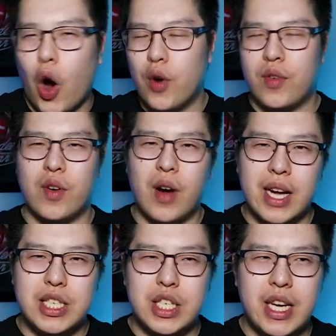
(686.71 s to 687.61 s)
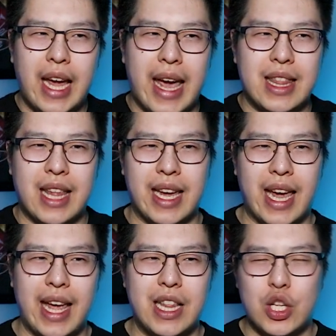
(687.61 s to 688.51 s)
overarching and
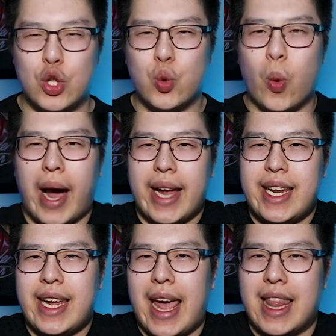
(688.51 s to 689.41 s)
like intertwining